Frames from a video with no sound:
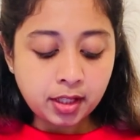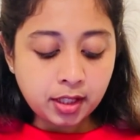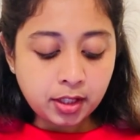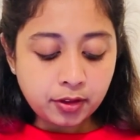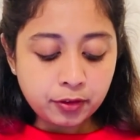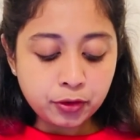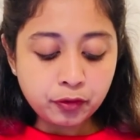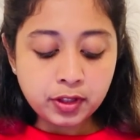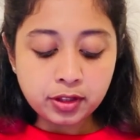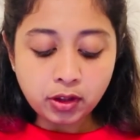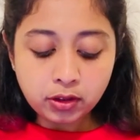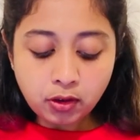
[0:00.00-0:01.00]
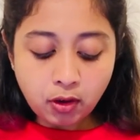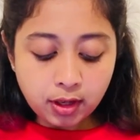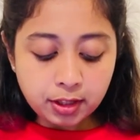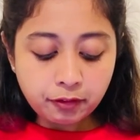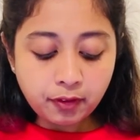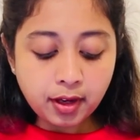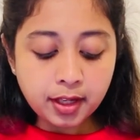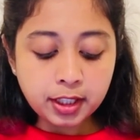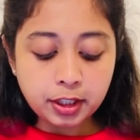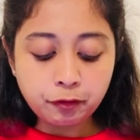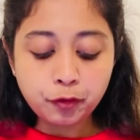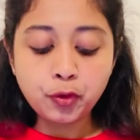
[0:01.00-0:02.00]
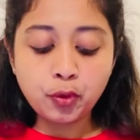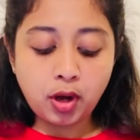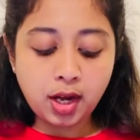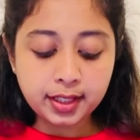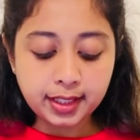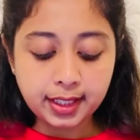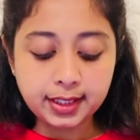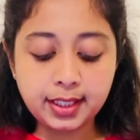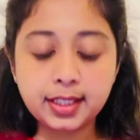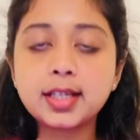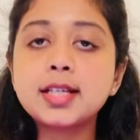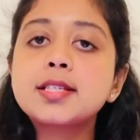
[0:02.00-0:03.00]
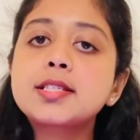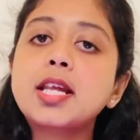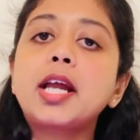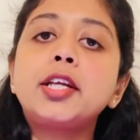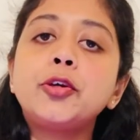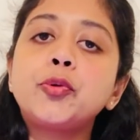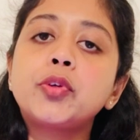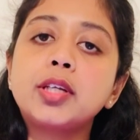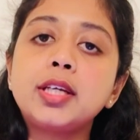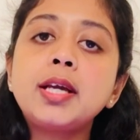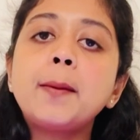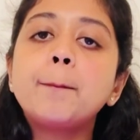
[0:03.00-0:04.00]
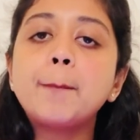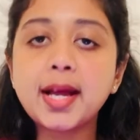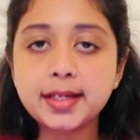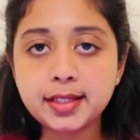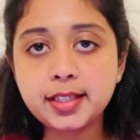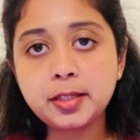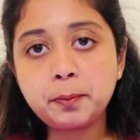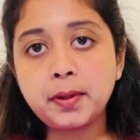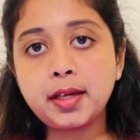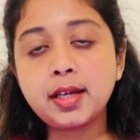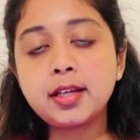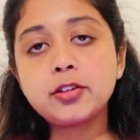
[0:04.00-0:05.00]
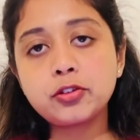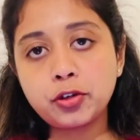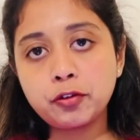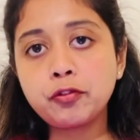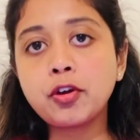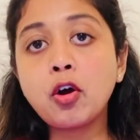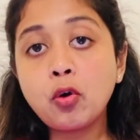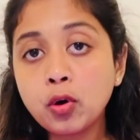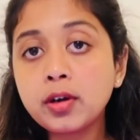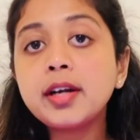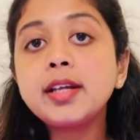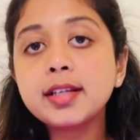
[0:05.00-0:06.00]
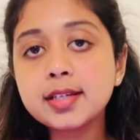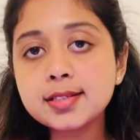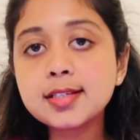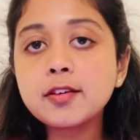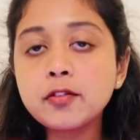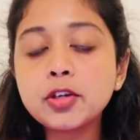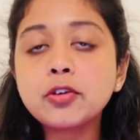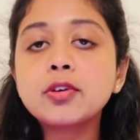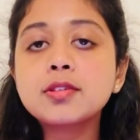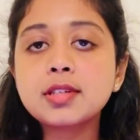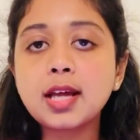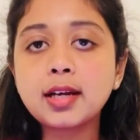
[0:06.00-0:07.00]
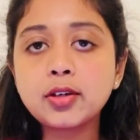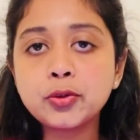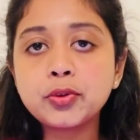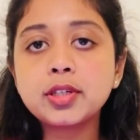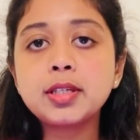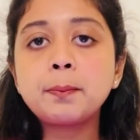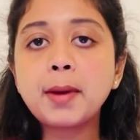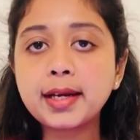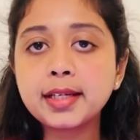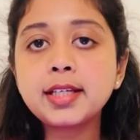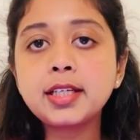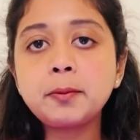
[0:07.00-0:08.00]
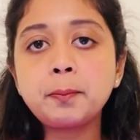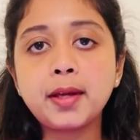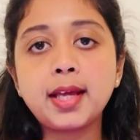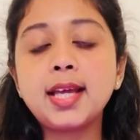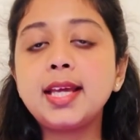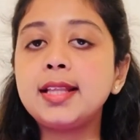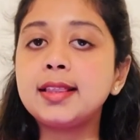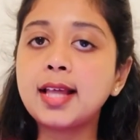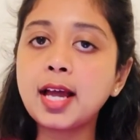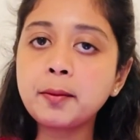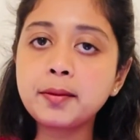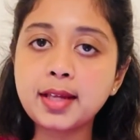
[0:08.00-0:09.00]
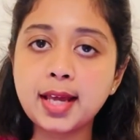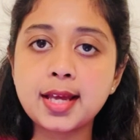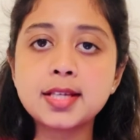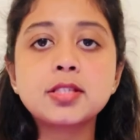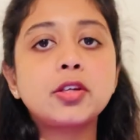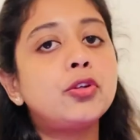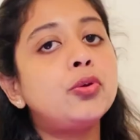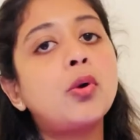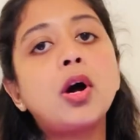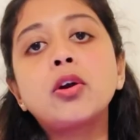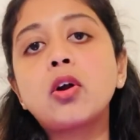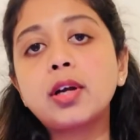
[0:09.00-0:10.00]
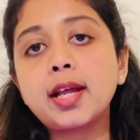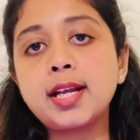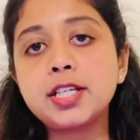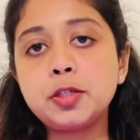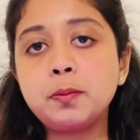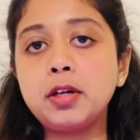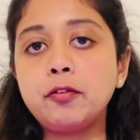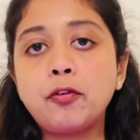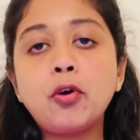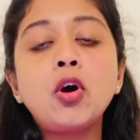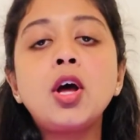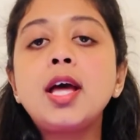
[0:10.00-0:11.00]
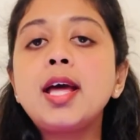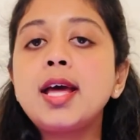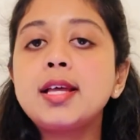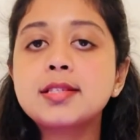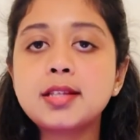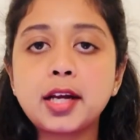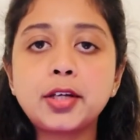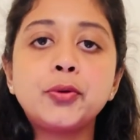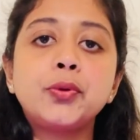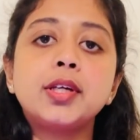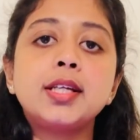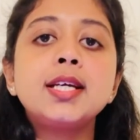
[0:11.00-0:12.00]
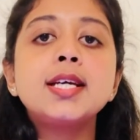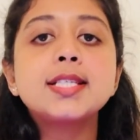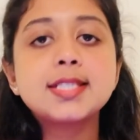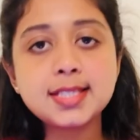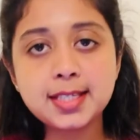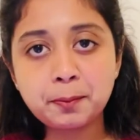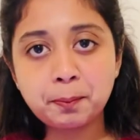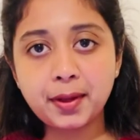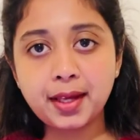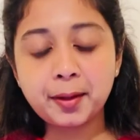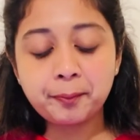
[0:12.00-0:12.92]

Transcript: you will not qualify if you are getting statutory maternity pay. So if you are already receiving your statutory maternity pay, in that case, you are not eligible for statutory sick pay.